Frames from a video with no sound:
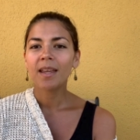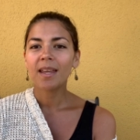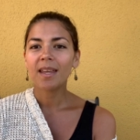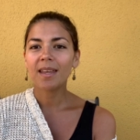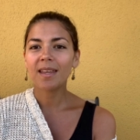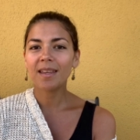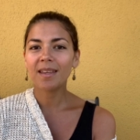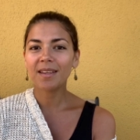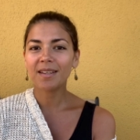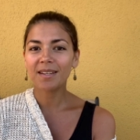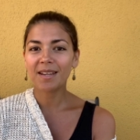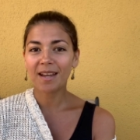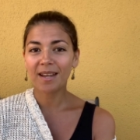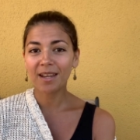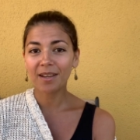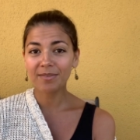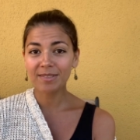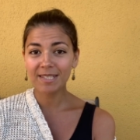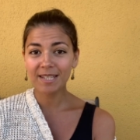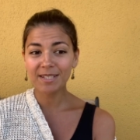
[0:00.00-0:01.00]
and I
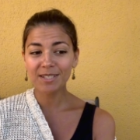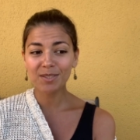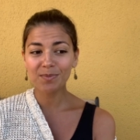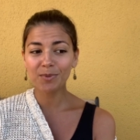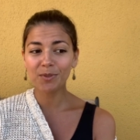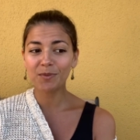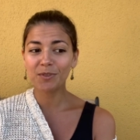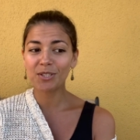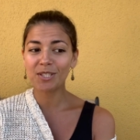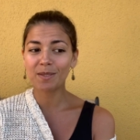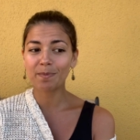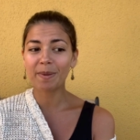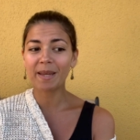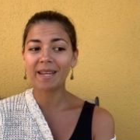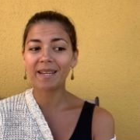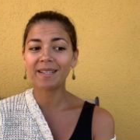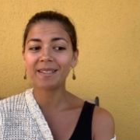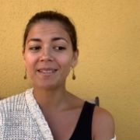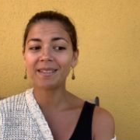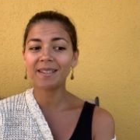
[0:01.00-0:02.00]
have since moved to
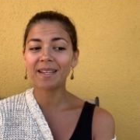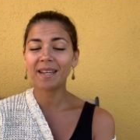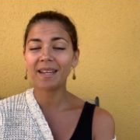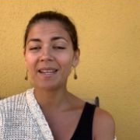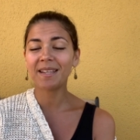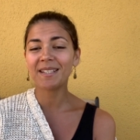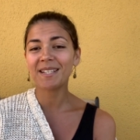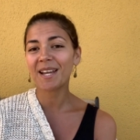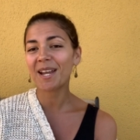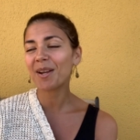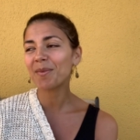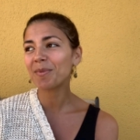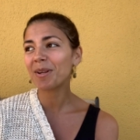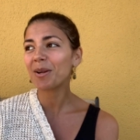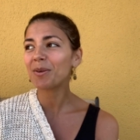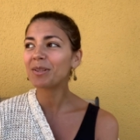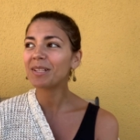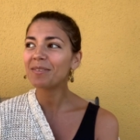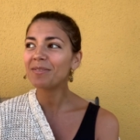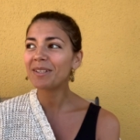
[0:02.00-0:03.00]
Spain, and I am
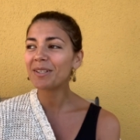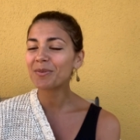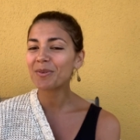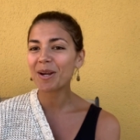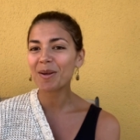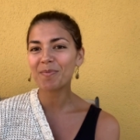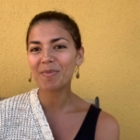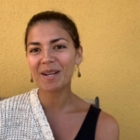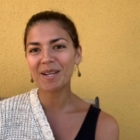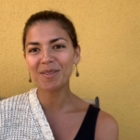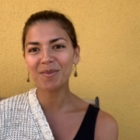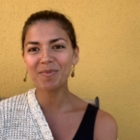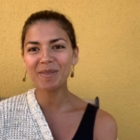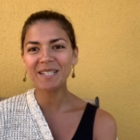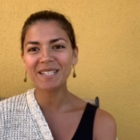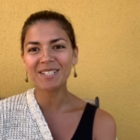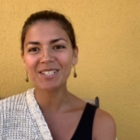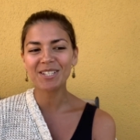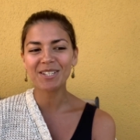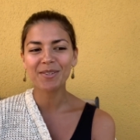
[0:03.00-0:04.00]
now living right by the
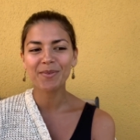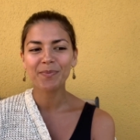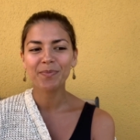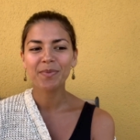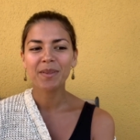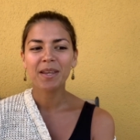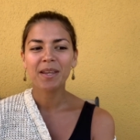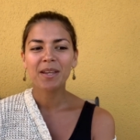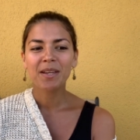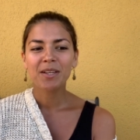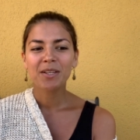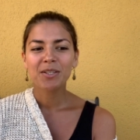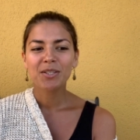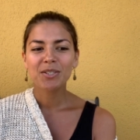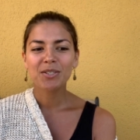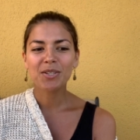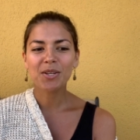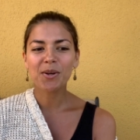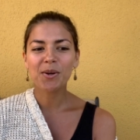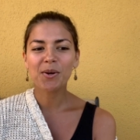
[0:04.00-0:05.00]
beach.
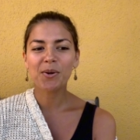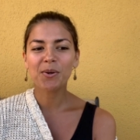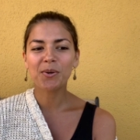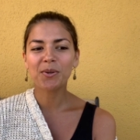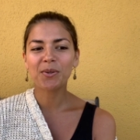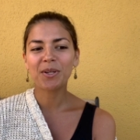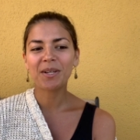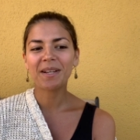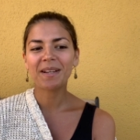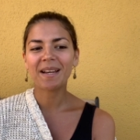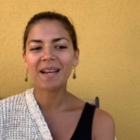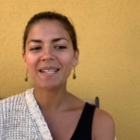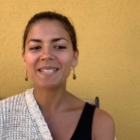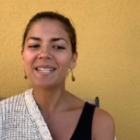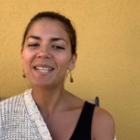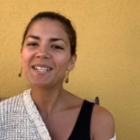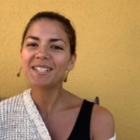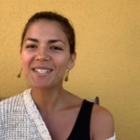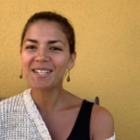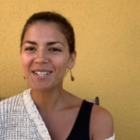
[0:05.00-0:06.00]
So I
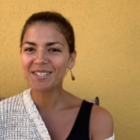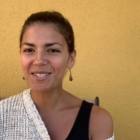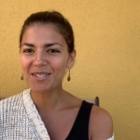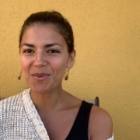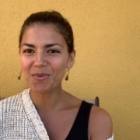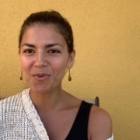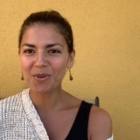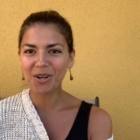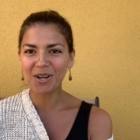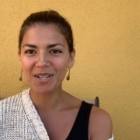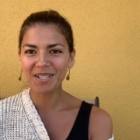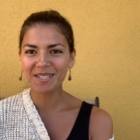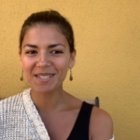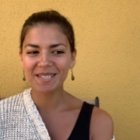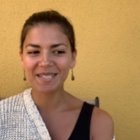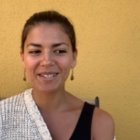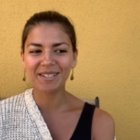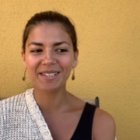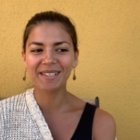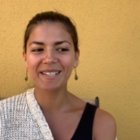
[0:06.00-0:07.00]
take sunset walks
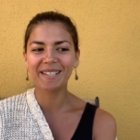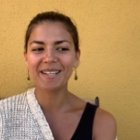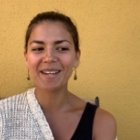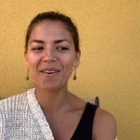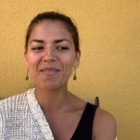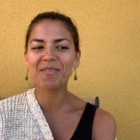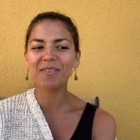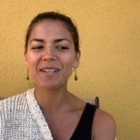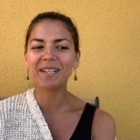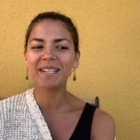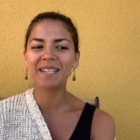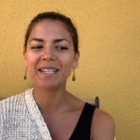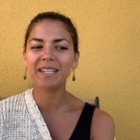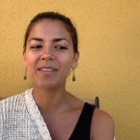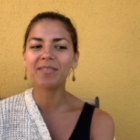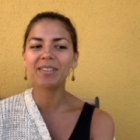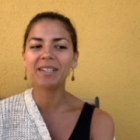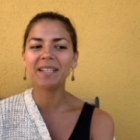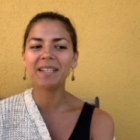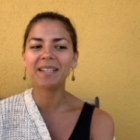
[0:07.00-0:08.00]
nearly every
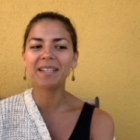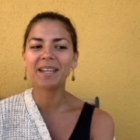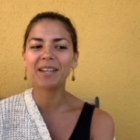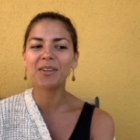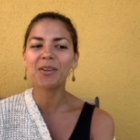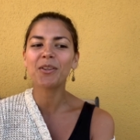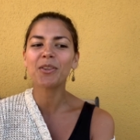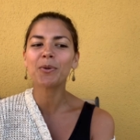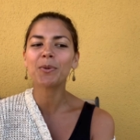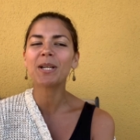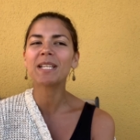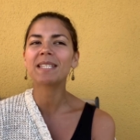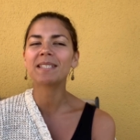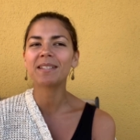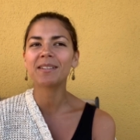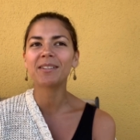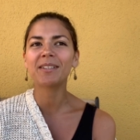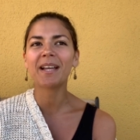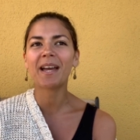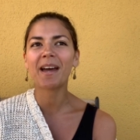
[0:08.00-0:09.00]
evening, and although I
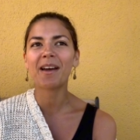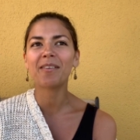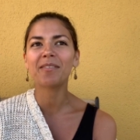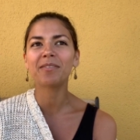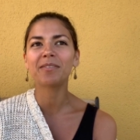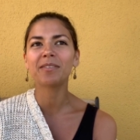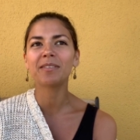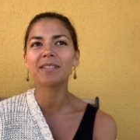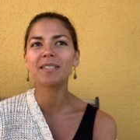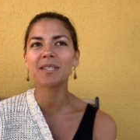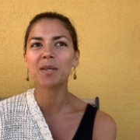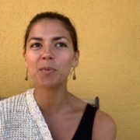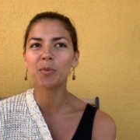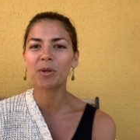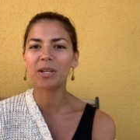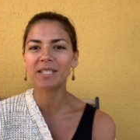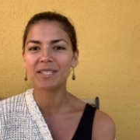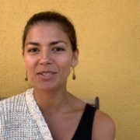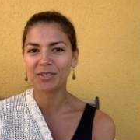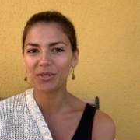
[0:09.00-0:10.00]
still have some
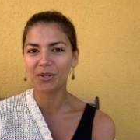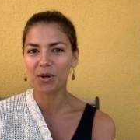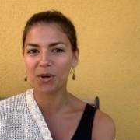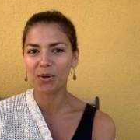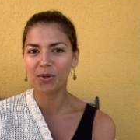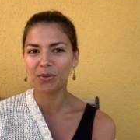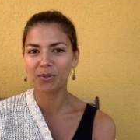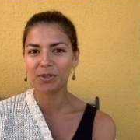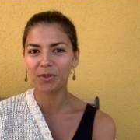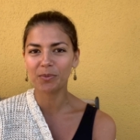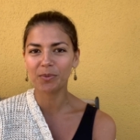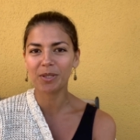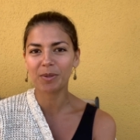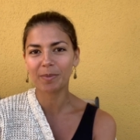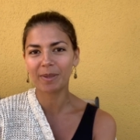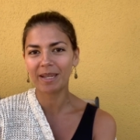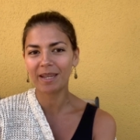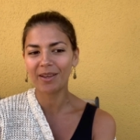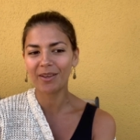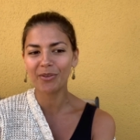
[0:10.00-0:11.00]
ways to go with
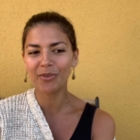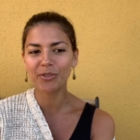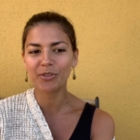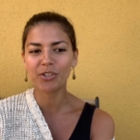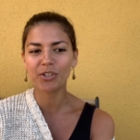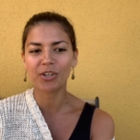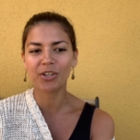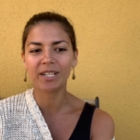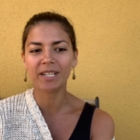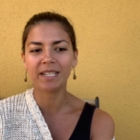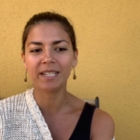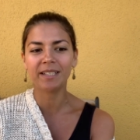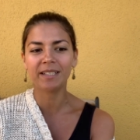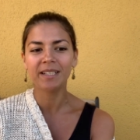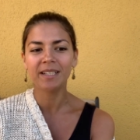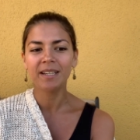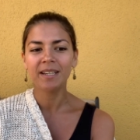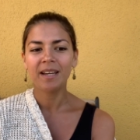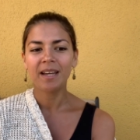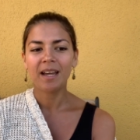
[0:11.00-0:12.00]
my health journey,
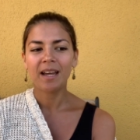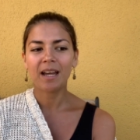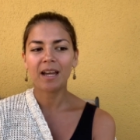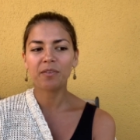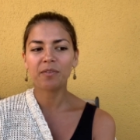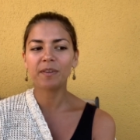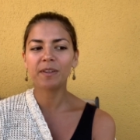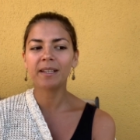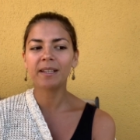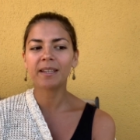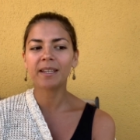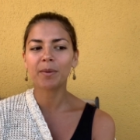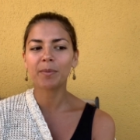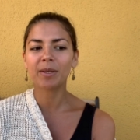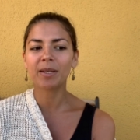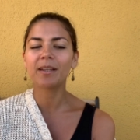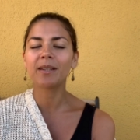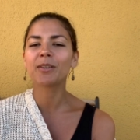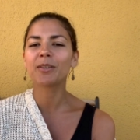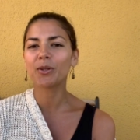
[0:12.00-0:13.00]
I feel like I'm
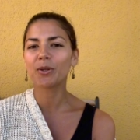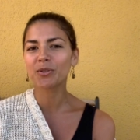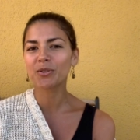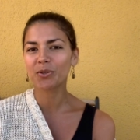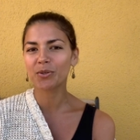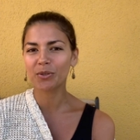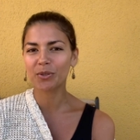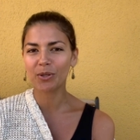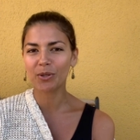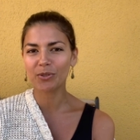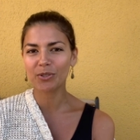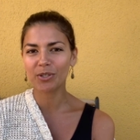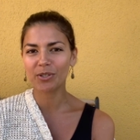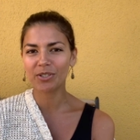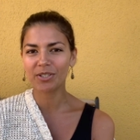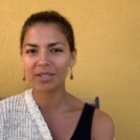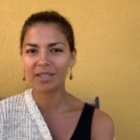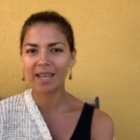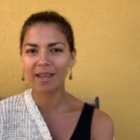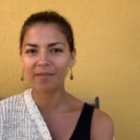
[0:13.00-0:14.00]
getting closer and closer
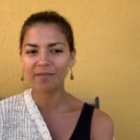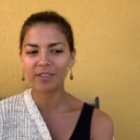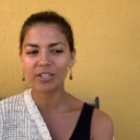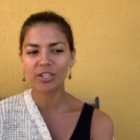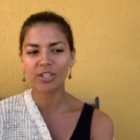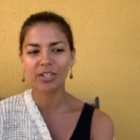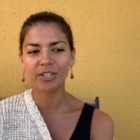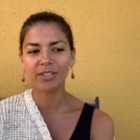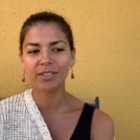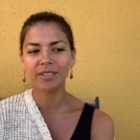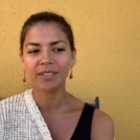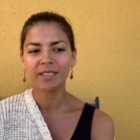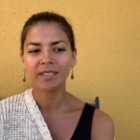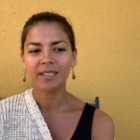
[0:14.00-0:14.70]
to that vision.